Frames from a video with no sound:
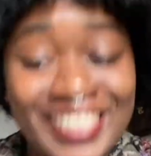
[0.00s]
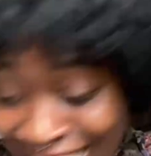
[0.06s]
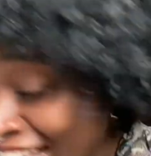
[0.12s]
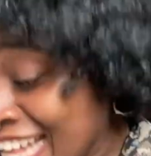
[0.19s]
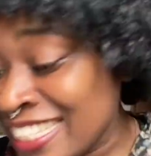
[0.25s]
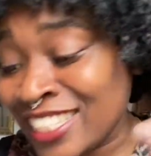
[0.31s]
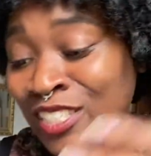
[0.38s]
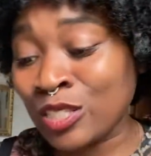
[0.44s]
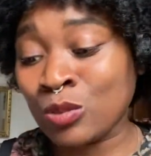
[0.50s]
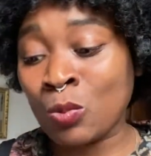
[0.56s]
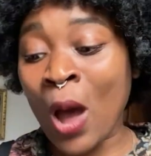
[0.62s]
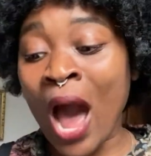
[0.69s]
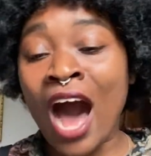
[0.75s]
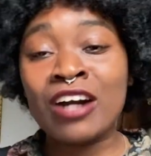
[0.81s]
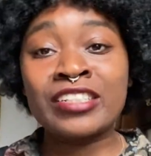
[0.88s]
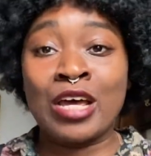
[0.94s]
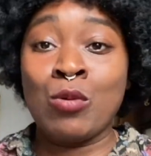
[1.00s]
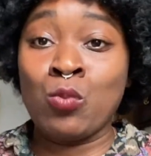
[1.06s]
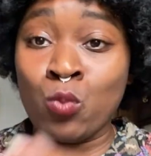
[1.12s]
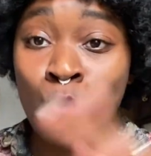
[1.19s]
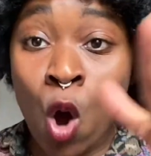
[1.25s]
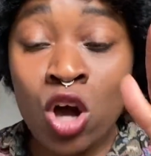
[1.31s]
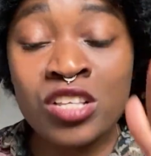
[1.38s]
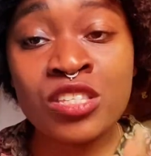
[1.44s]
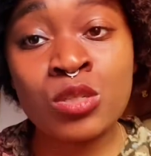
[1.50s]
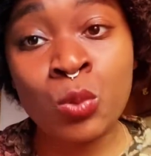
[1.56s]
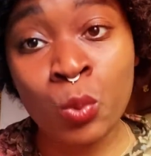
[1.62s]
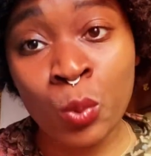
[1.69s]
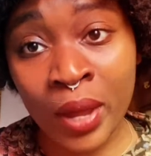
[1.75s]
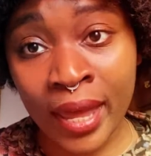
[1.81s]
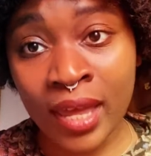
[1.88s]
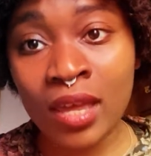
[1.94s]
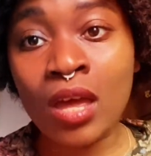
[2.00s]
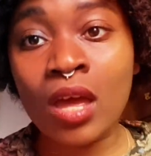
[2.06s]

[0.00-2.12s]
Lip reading: dances wild and walks away,